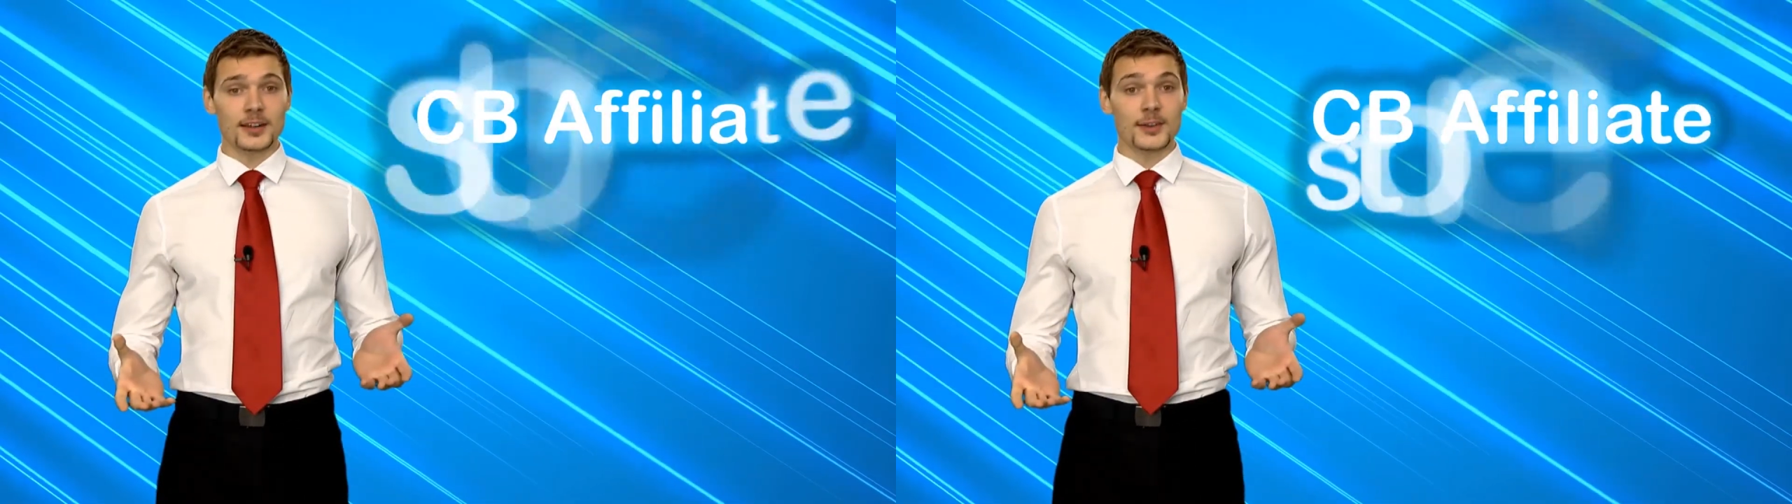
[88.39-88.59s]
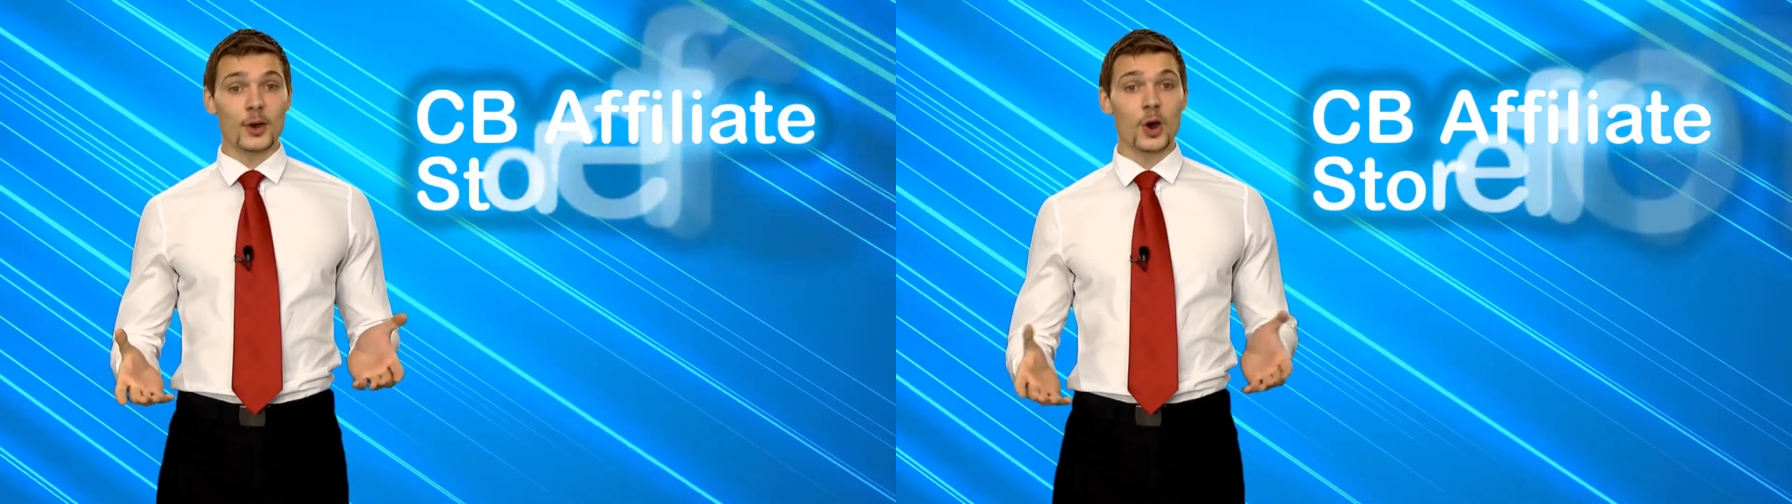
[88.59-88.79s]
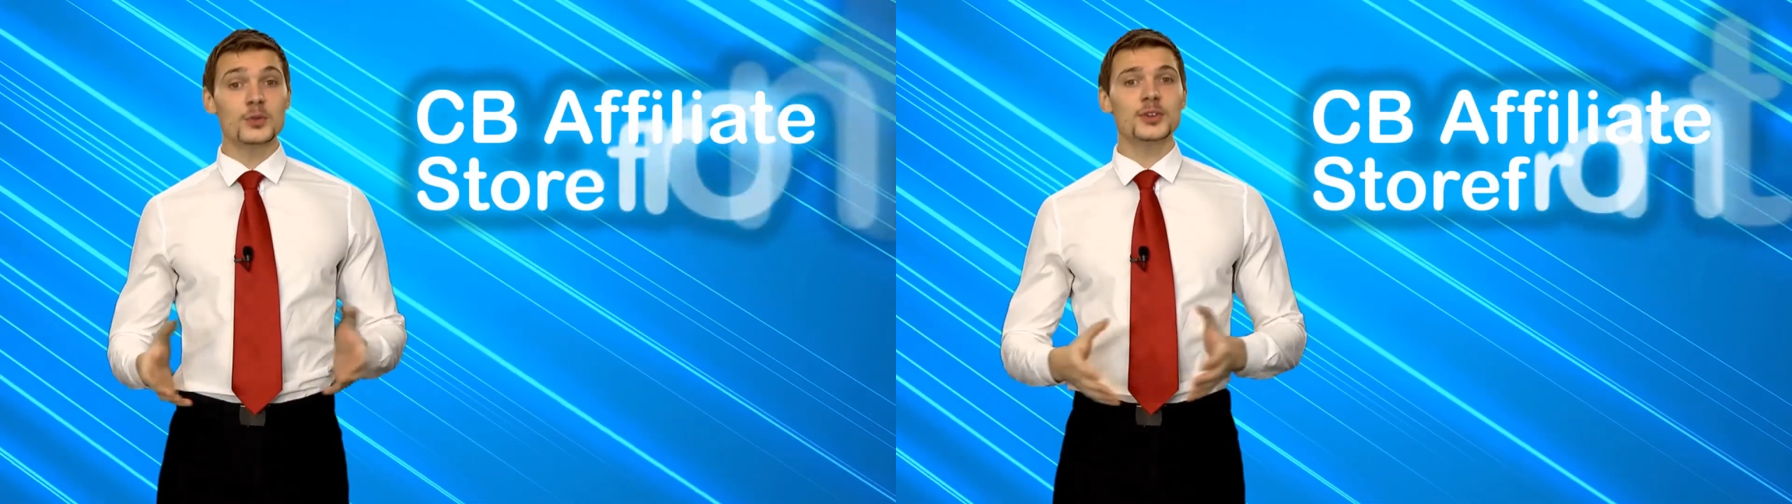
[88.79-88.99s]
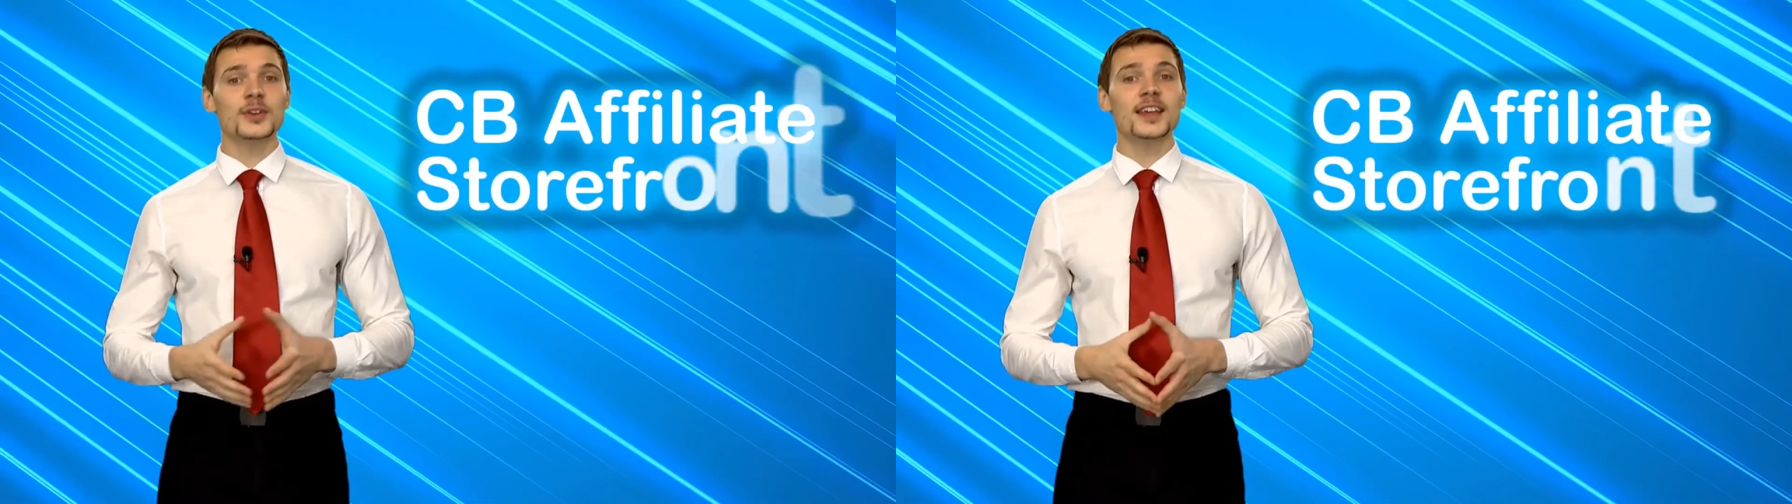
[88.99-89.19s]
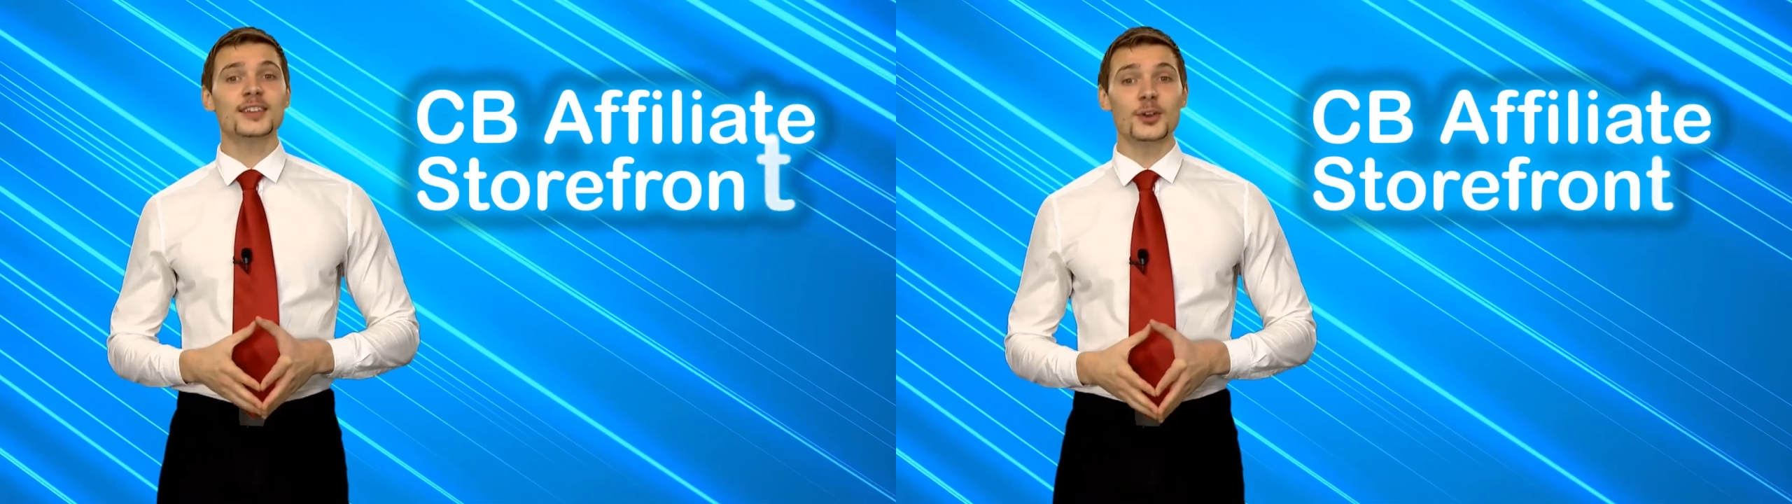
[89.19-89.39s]
own
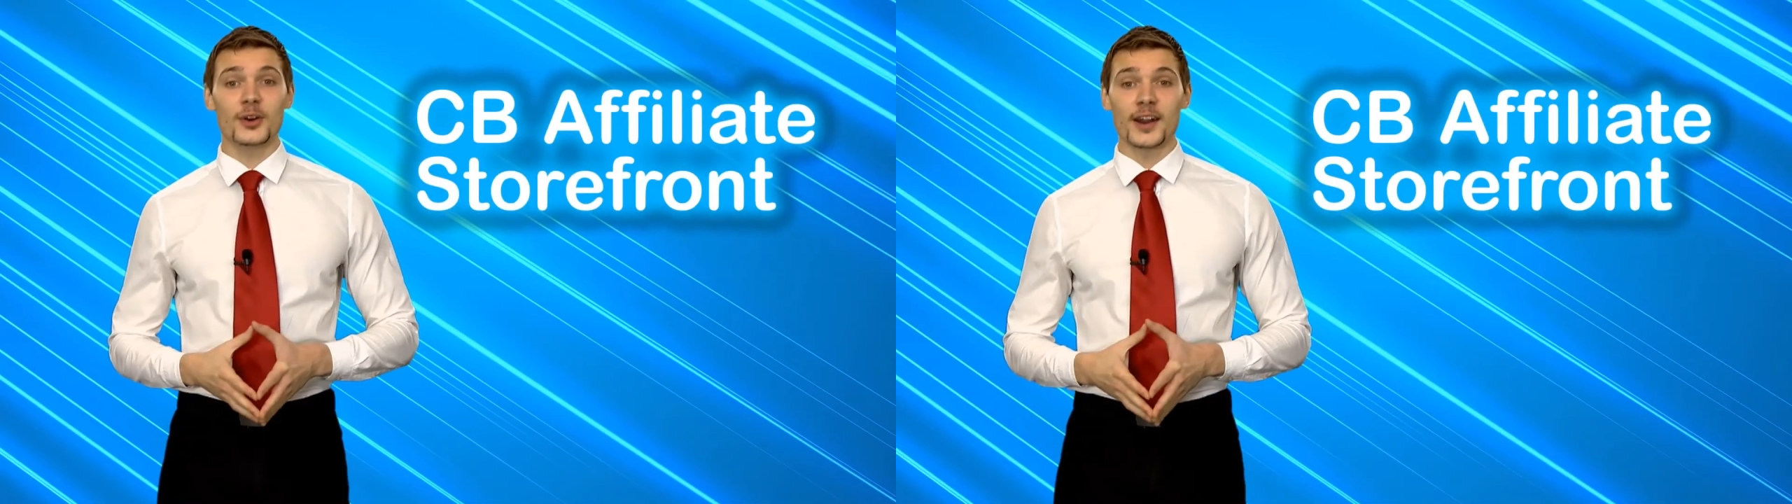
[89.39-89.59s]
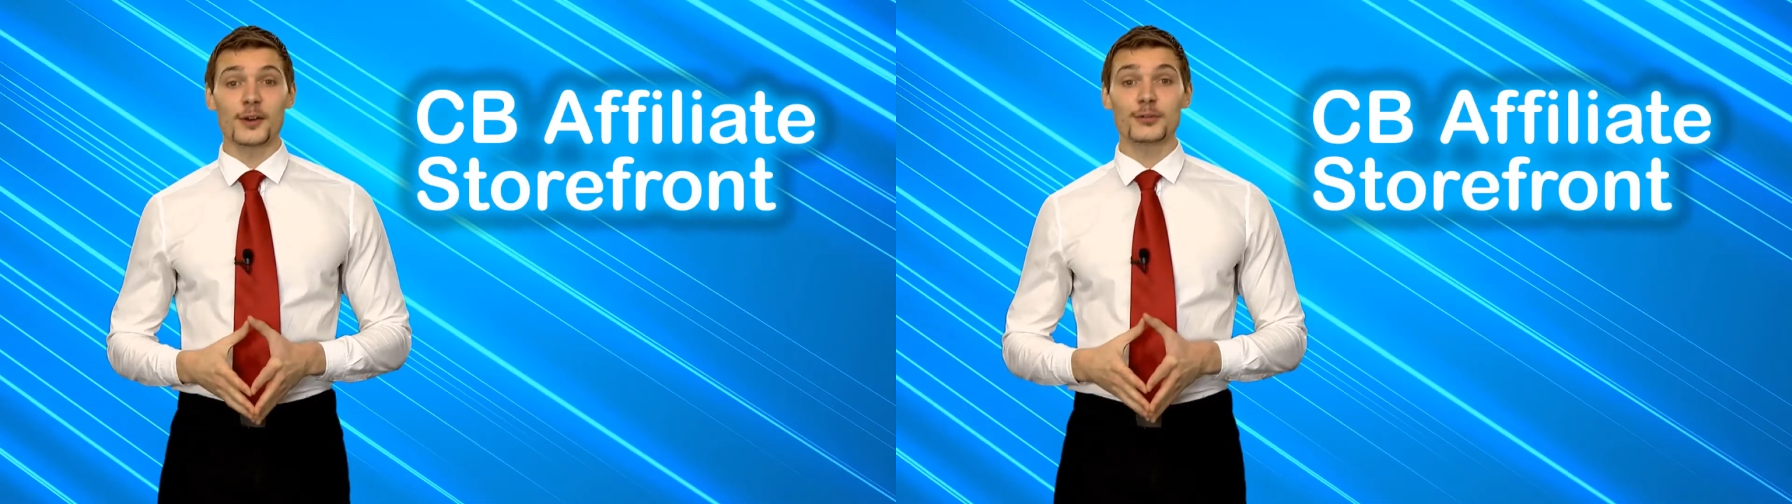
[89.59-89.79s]
unique URL